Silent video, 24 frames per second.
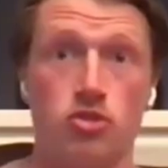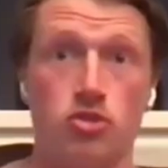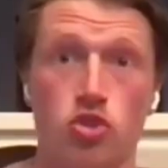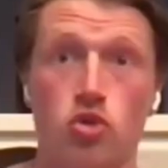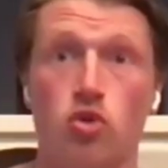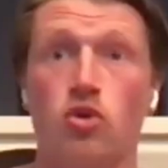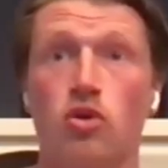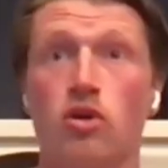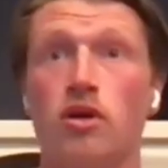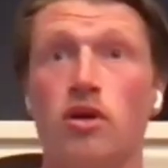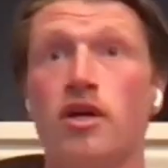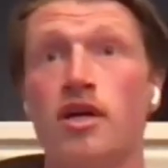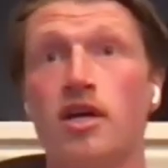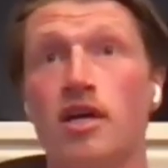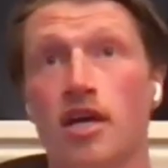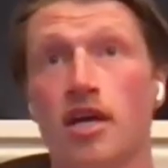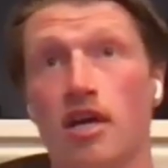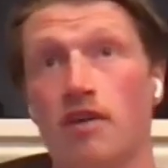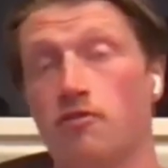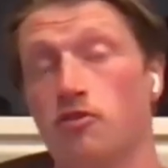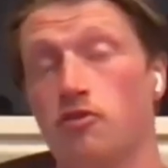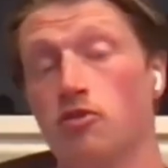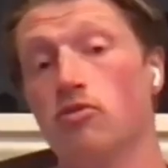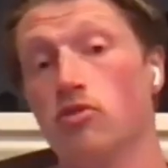and i'm sure
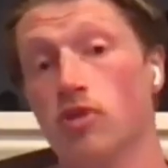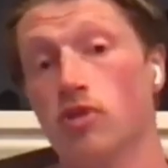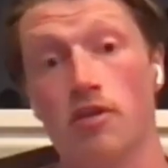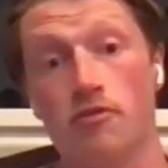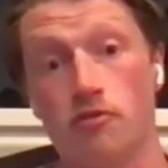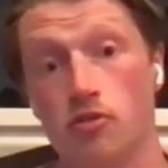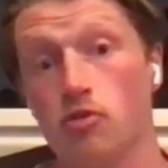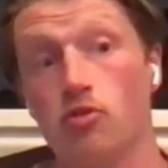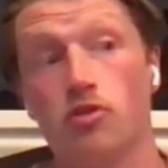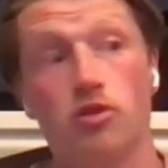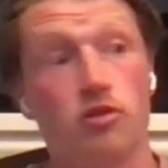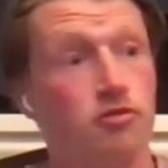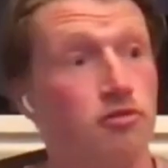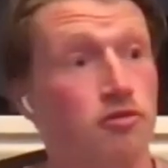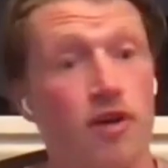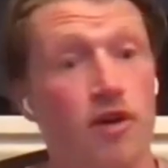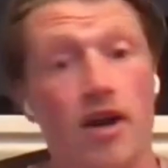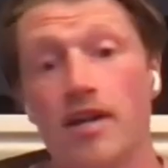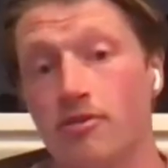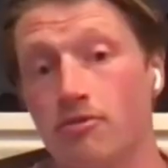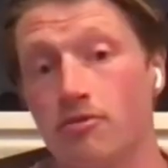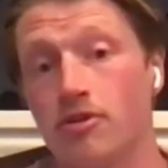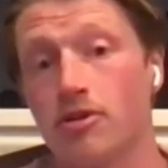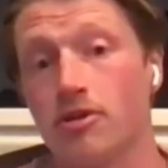if you if you could
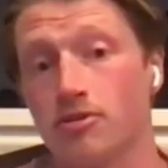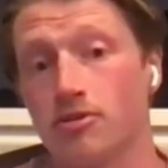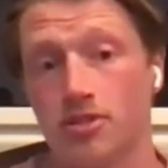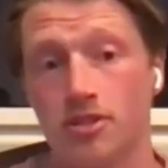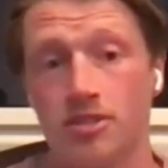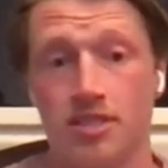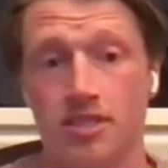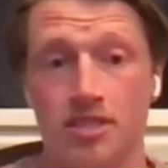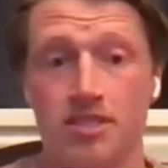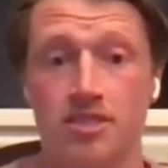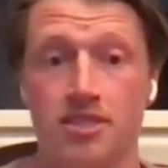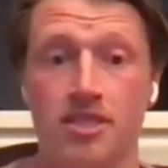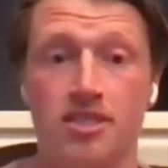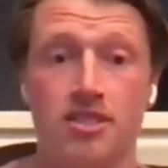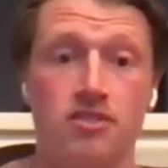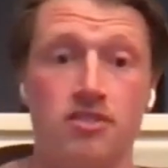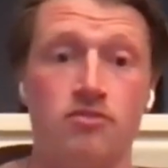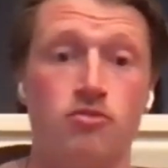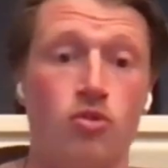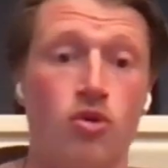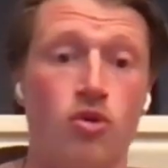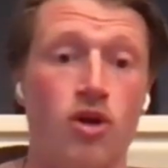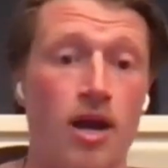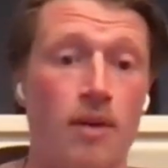find real
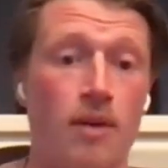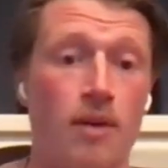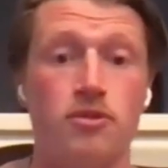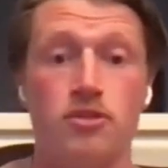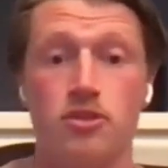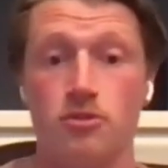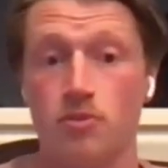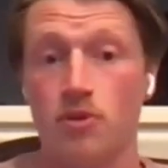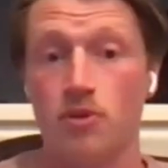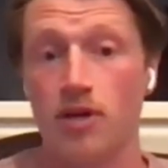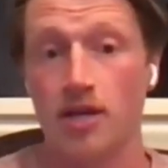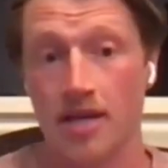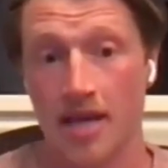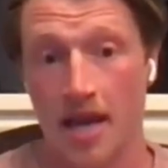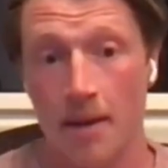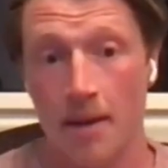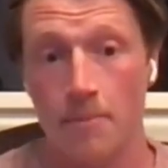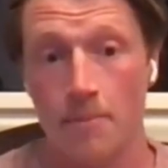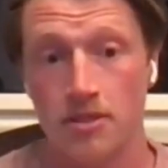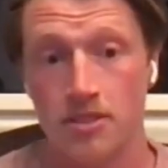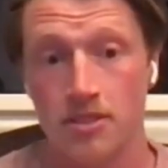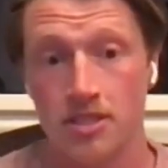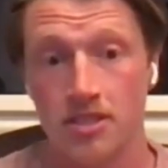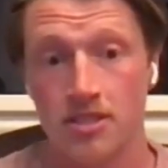statistics of what happens per
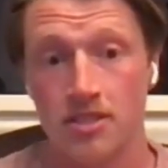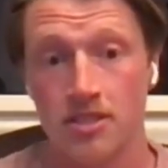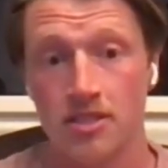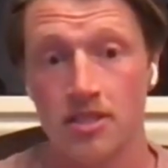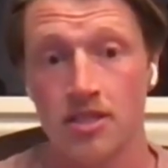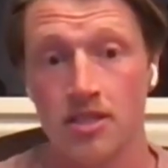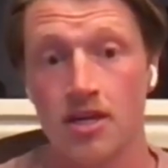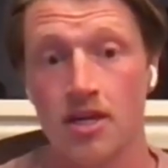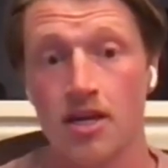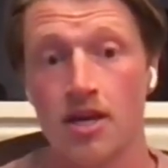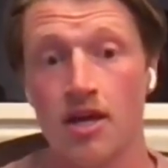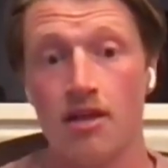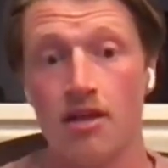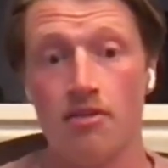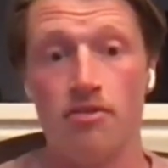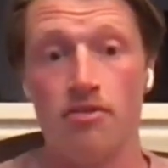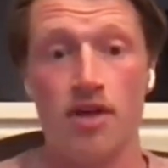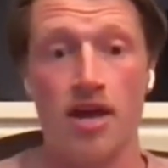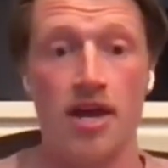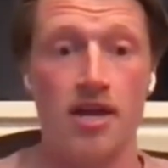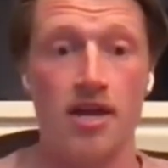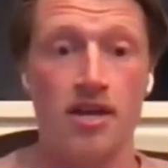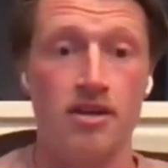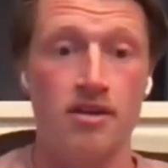capita mm.
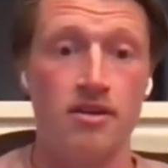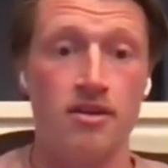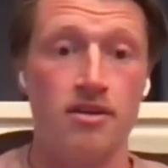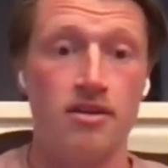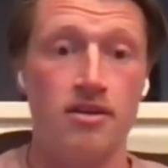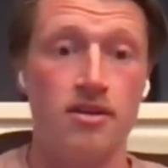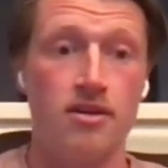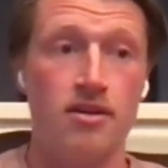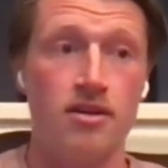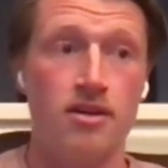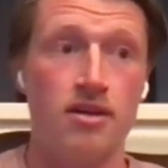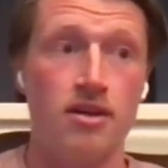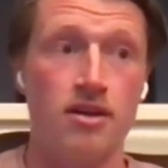then